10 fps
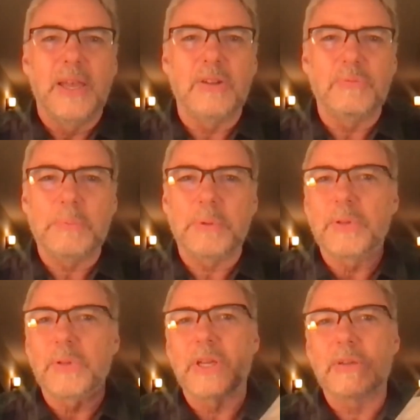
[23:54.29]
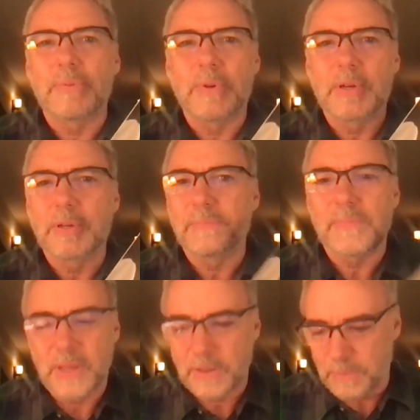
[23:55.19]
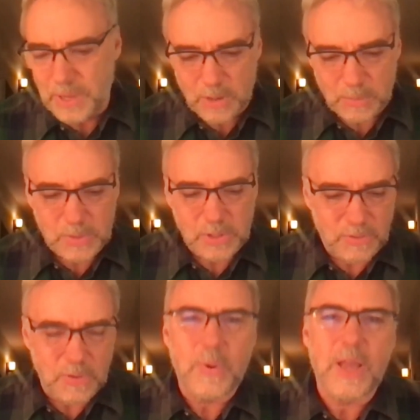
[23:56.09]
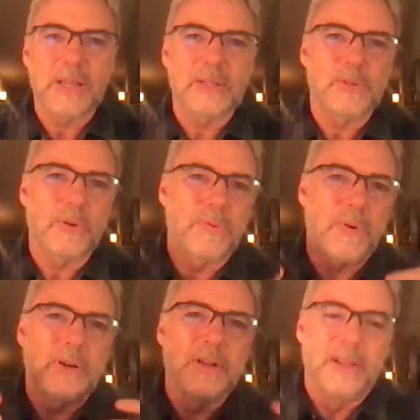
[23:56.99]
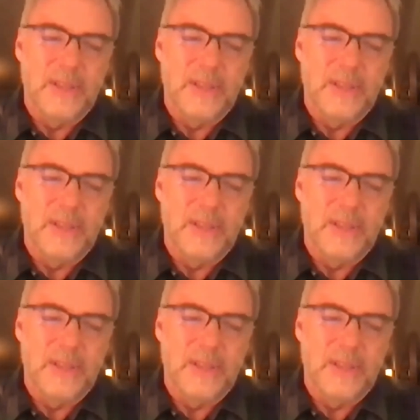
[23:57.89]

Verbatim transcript: And if people are looking for uh, piano music for weddings or for